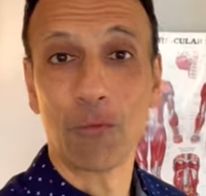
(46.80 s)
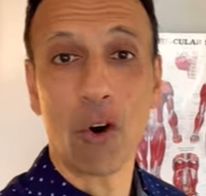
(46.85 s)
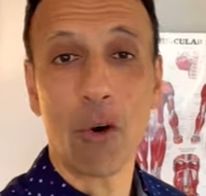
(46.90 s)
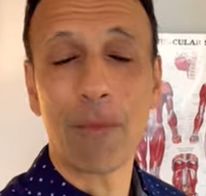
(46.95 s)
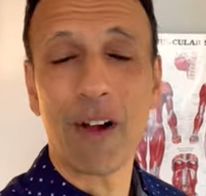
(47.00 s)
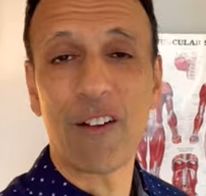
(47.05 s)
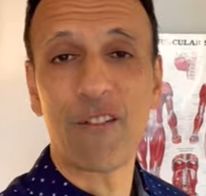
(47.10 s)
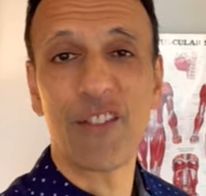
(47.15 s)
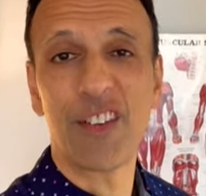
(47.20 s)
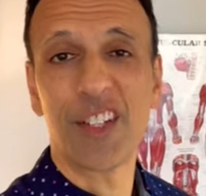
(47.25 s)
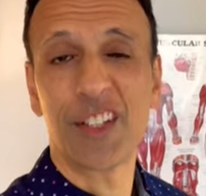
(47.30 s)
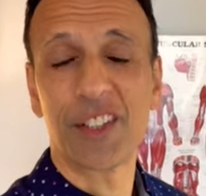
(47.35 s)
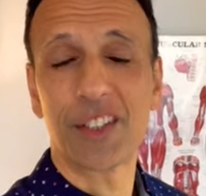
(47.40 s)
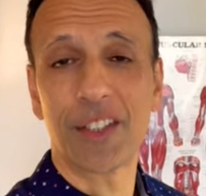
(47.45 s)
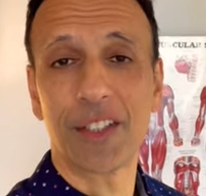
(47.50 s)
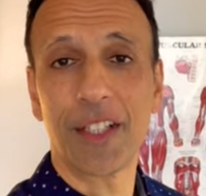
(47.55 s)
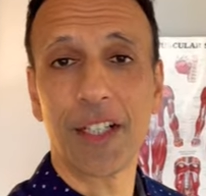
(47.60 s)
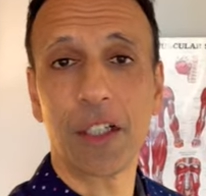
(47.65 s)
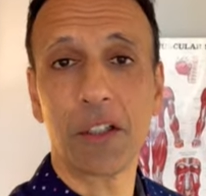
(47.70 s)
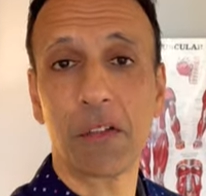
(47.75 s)
more about fitness and
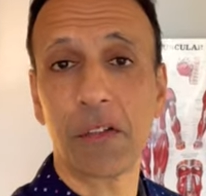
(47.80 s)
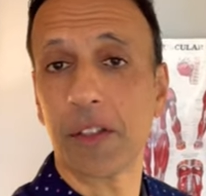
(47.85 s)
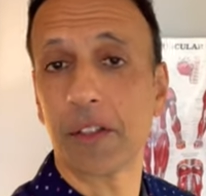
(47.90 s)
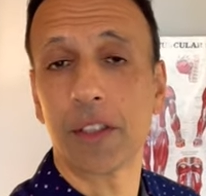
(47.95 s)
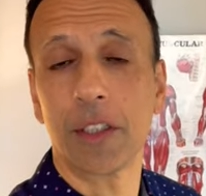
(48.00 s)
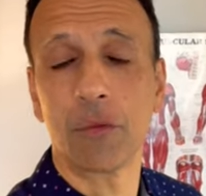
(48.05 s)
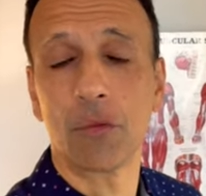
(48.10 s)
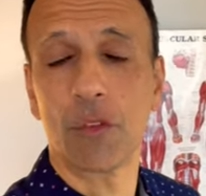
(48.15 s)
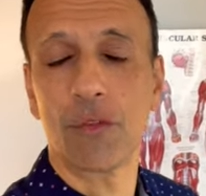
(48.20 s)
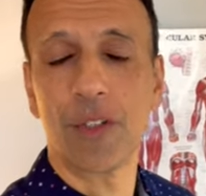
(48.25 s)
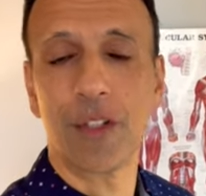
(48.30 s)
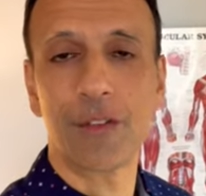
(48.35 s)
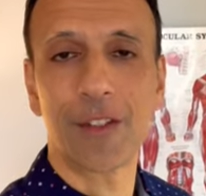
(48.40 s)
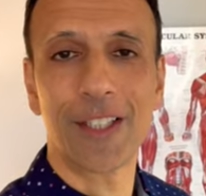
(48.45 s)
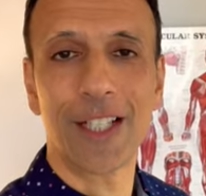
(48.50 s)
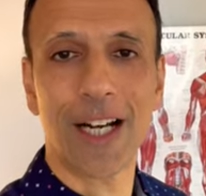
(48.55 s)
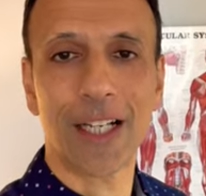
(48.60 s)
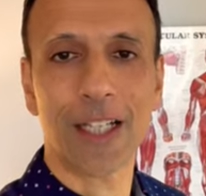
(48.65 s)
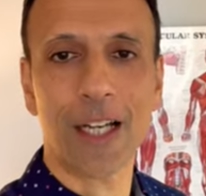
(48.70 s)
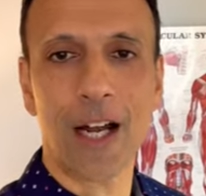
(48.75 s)
health at Live Well fifty
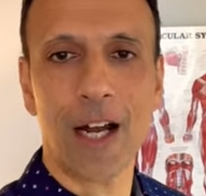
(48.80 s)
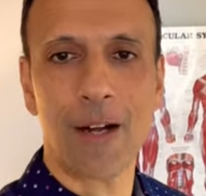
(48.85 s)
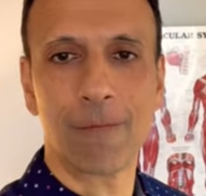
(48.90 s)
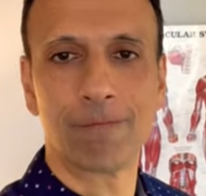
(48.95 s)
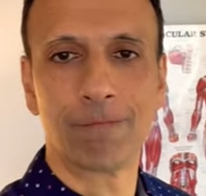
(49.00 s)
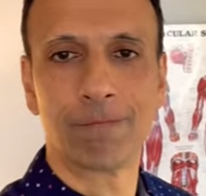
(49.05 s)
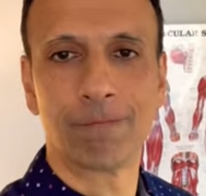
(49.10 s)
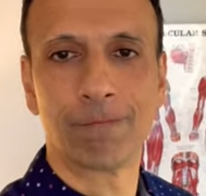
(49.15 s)
dot com.